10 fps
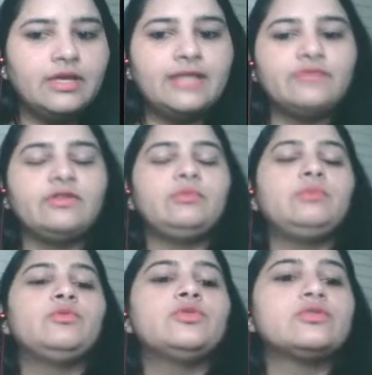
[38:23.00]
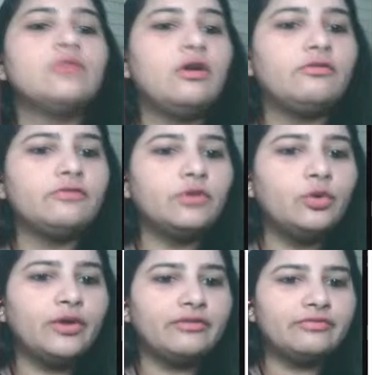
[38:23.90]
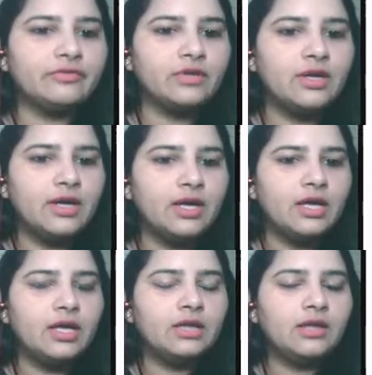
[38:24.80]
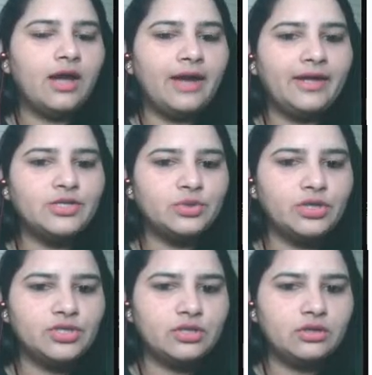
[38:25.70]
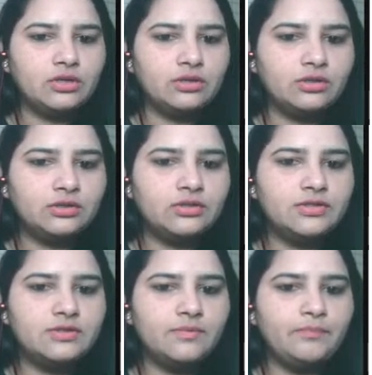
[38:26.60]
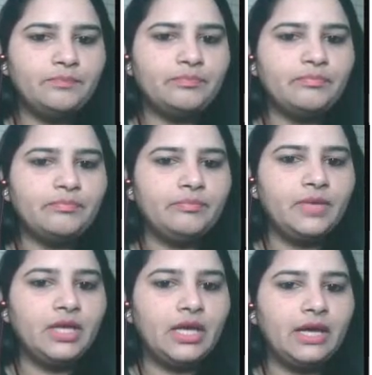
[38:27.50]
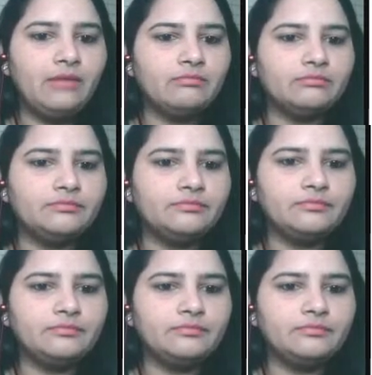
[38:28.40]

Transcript: it will be most of OF. The high education learners became